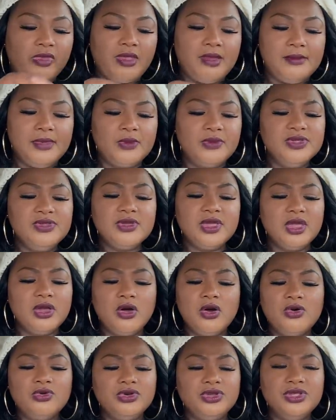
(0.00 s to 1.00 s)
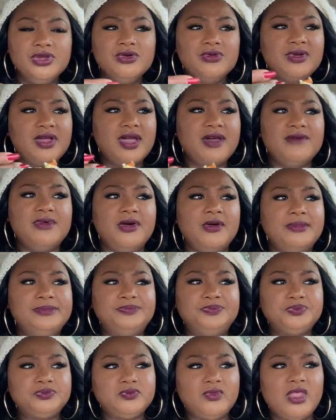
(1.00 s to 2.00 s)
But when you get older, you don't have a...
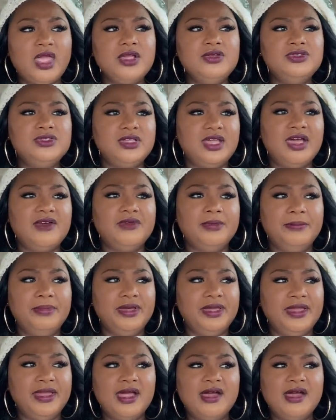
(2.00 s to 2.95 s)
I used to have a butt.